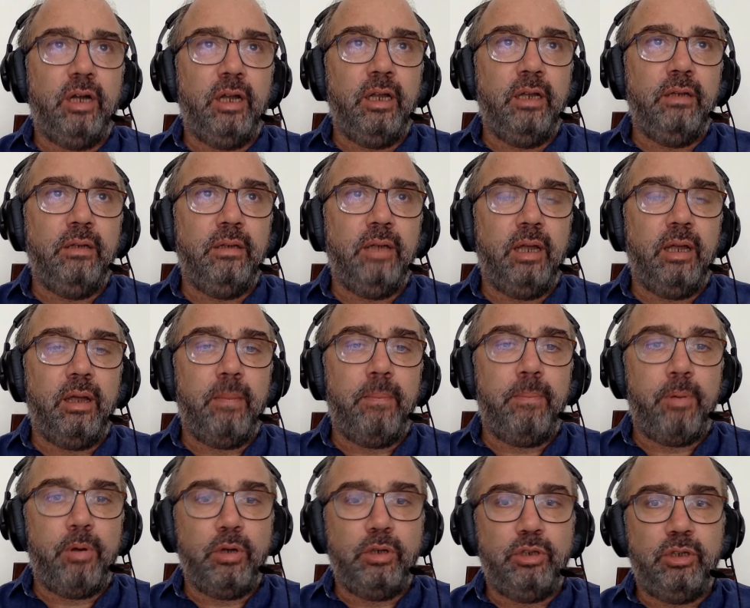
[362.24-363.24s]
in the
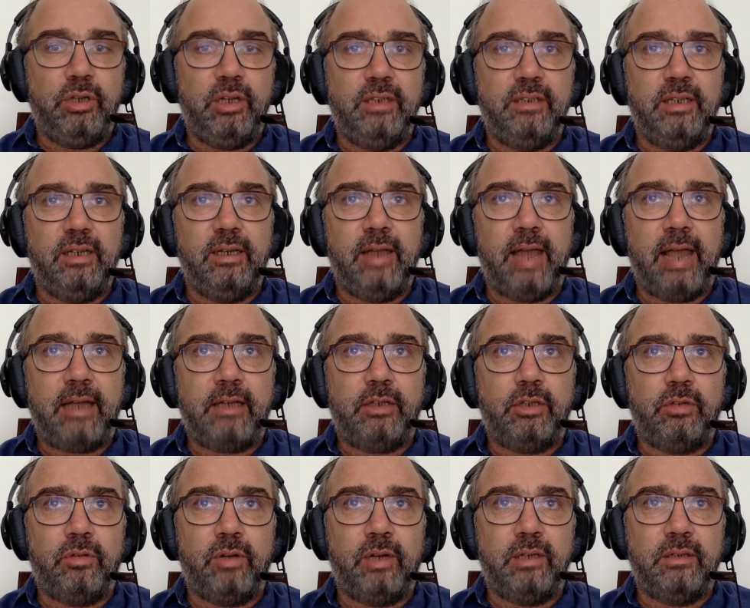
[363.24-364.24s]
Portuguese
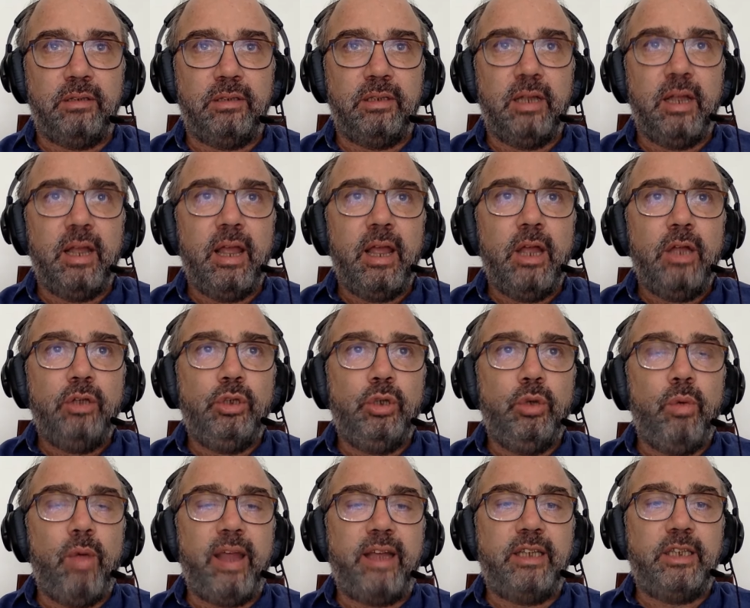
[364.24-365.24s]
electorate
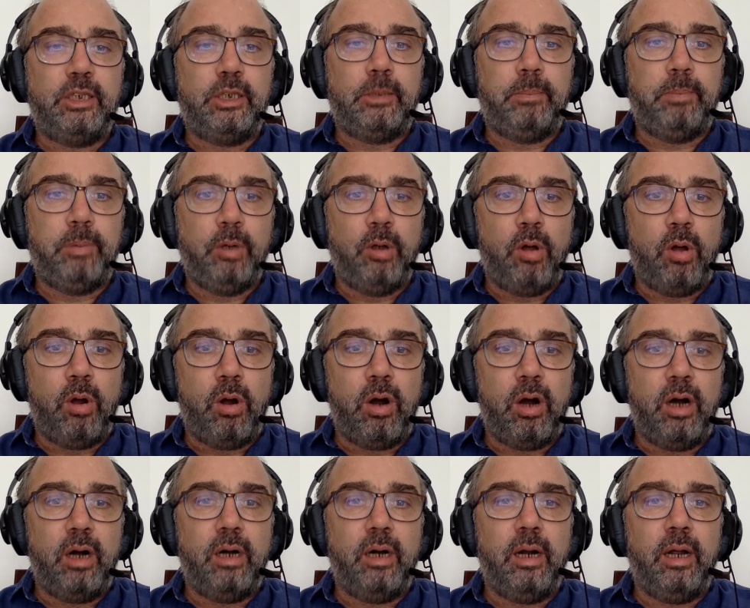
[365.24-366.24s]
to
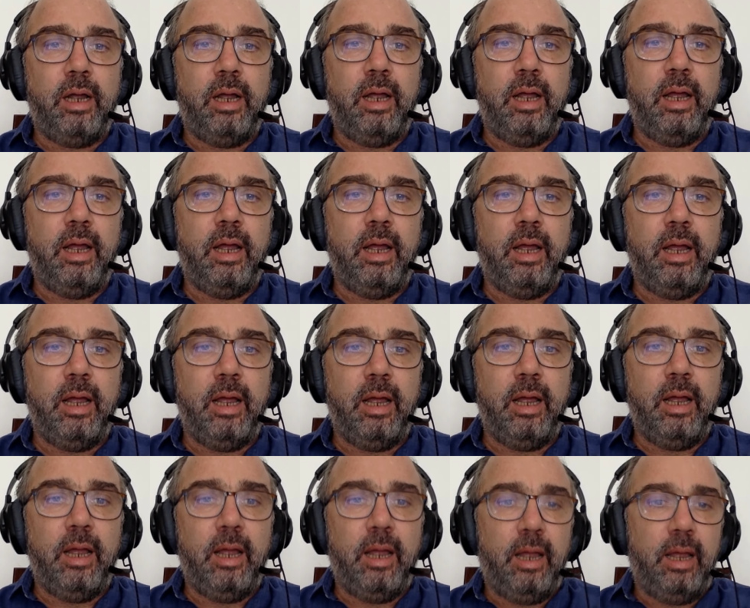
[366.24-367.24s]
explore
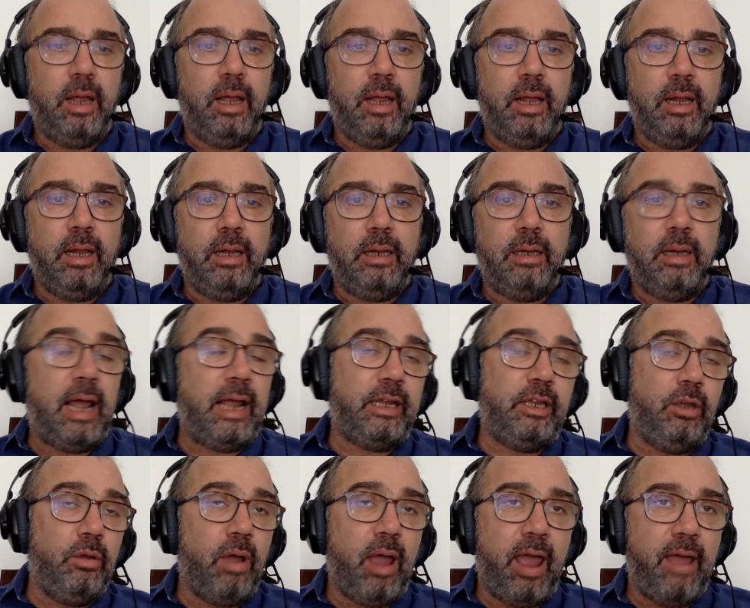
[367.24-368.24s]

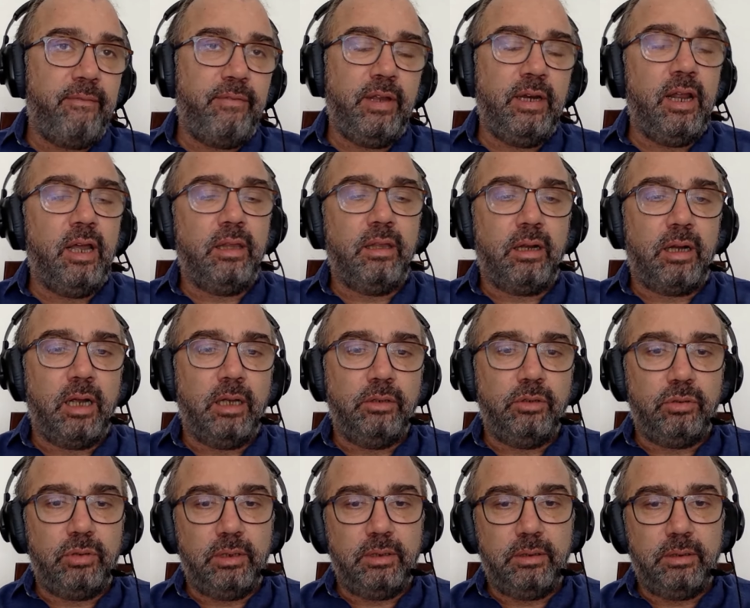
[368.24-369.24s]
like you have in other
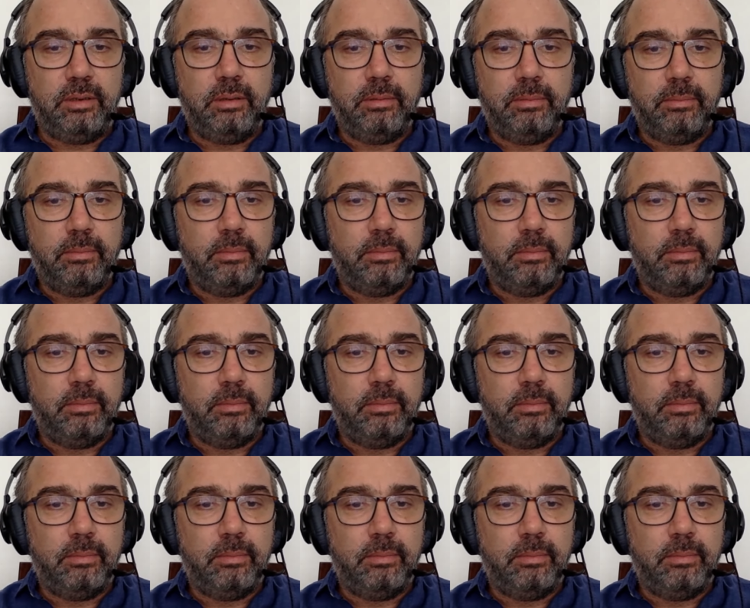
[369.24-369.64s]
countries.